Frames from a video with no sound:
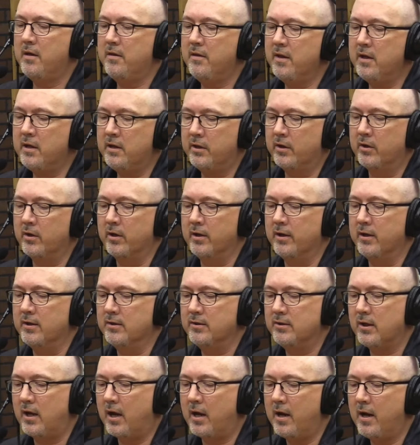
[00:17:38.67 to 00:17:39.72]
i think there
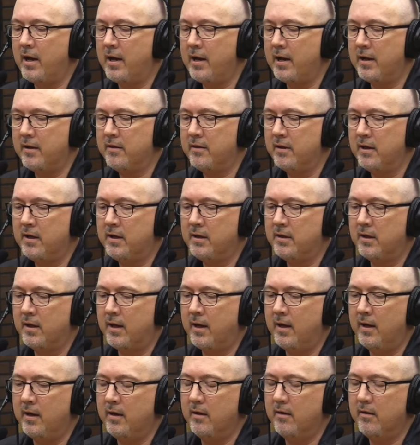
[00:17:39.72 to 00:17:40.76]
is I, and i think
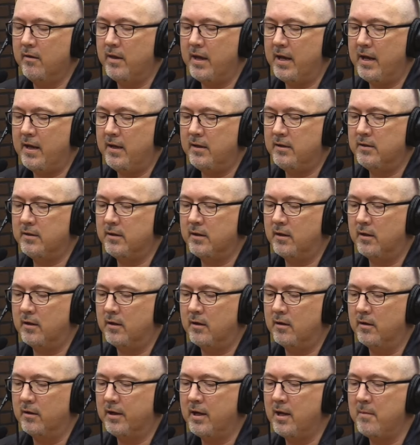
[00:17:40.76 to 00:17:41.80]
that that
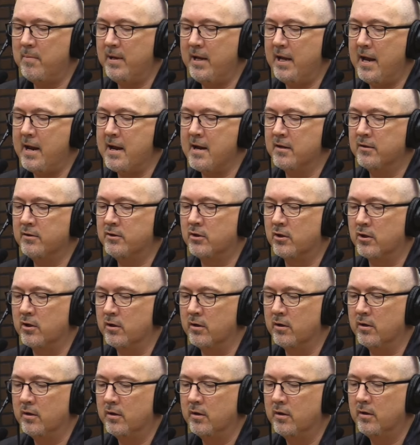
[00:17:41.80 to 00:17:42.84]
uh, can be
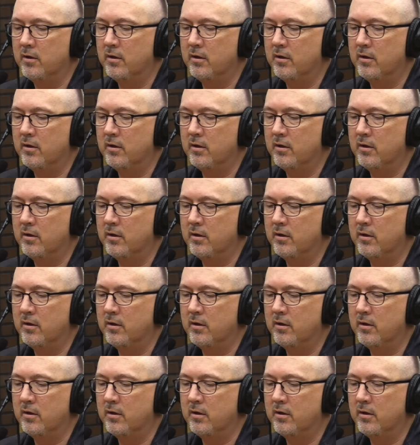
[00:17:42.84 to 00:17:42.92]
answered